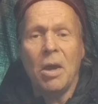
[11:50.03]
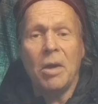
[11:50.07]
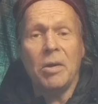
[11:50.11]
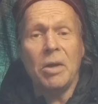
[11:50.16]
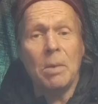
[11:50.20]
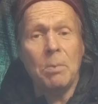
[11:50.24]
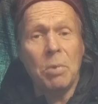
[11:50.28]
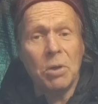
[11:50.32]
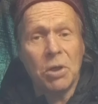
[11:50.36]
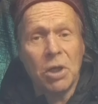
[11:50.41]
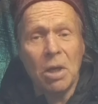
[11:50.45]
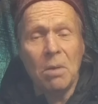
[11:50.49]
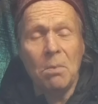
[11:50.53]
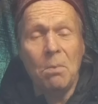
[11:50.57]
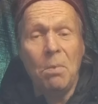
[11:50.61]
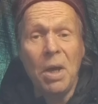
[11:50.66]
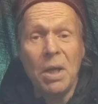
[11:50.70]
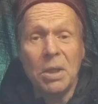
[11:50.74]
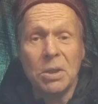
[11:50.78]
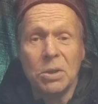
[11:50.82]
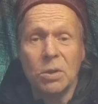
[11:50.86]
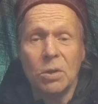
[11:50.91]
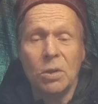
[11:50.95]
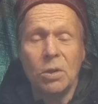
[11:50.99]
And I became
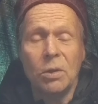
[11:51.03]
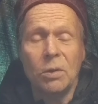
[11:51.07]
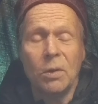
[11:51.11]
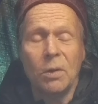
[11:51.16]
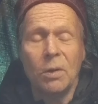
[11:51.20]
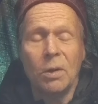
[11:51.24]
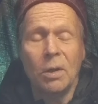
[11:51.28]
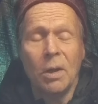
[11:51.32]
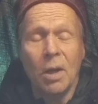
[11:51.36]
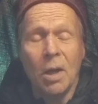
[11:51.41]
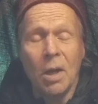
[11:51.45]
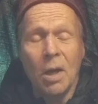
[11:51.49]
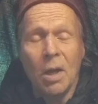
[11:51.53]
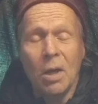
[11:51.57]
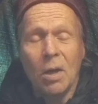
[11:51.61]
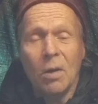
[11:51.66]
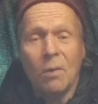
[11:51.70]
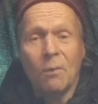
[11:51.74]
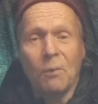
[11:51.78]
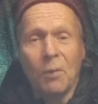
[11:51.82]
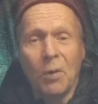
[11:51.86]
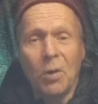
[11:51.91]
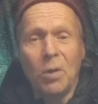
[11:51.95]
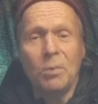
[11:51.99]
better
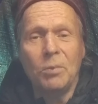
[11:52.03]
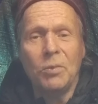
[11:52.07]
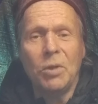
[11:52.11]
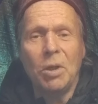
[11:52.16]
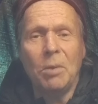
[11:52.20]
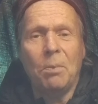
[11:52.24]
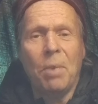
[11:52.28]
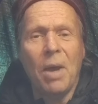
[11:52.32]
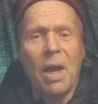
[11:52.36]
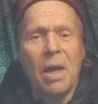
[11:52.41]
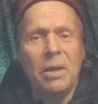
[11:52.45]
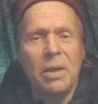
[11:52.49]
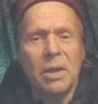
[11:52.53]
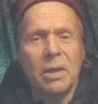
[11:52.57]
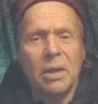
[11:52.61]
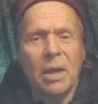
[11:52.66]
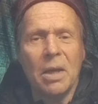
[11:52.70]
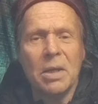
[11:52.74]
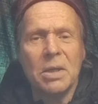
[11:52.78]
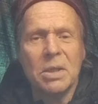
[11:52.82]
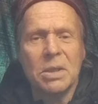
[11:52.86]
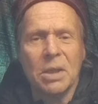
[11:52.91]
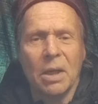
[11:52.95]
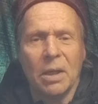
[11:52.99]
from the panic
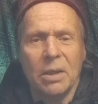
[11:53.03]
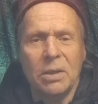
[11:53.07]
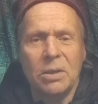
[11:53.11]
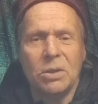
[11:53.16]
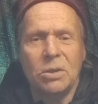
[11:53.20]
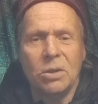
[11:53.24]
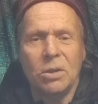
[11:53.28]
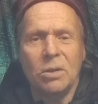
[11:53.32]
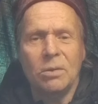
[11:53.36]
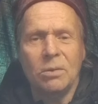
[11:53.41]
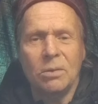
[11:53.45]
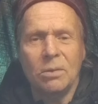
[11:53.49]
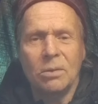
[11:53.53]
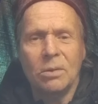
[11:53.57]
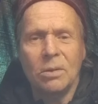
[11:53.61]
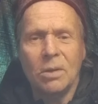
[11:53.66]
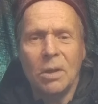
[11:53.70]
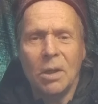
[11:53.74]
anxiety.